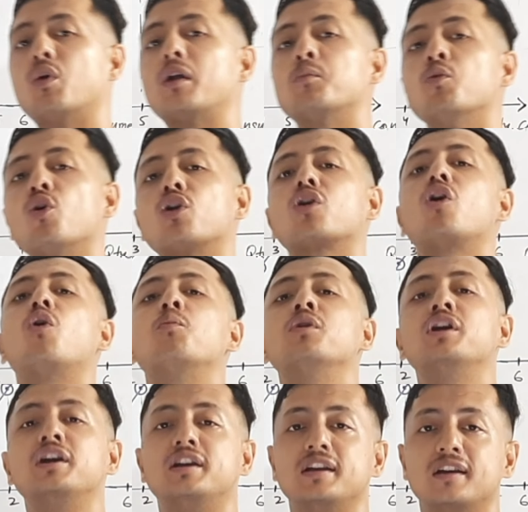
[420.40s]
one more
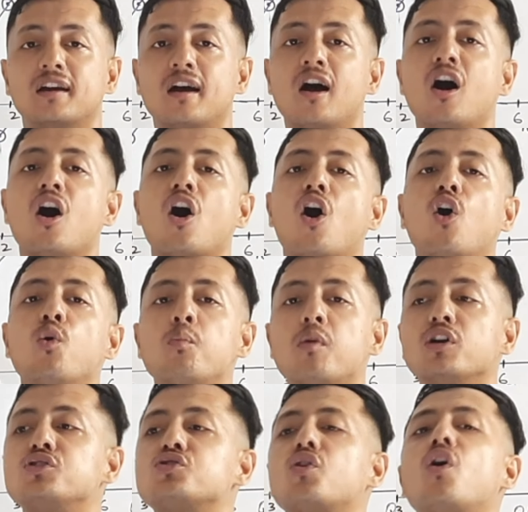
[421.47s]
commodity, how
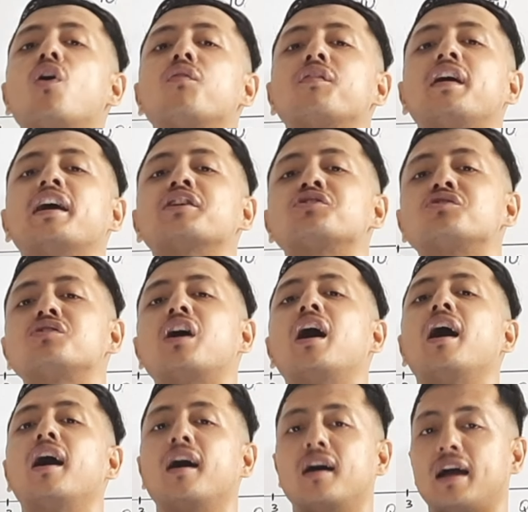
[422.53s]
much of
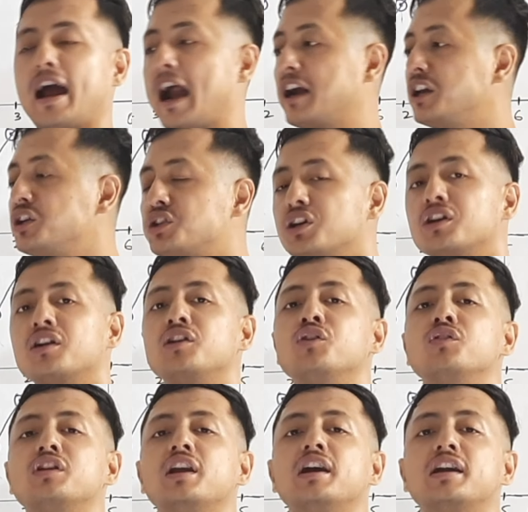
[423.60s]
extra additional
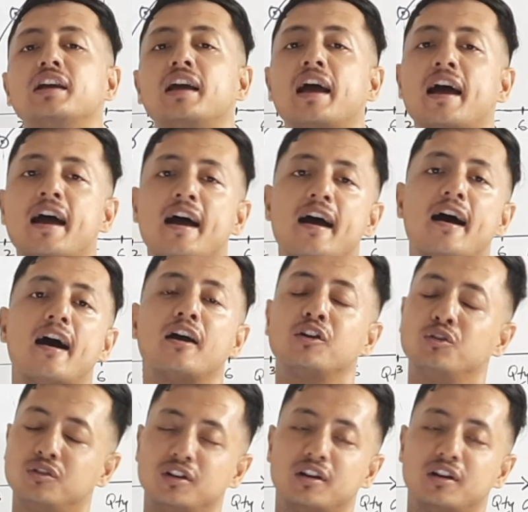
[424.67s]
utility are you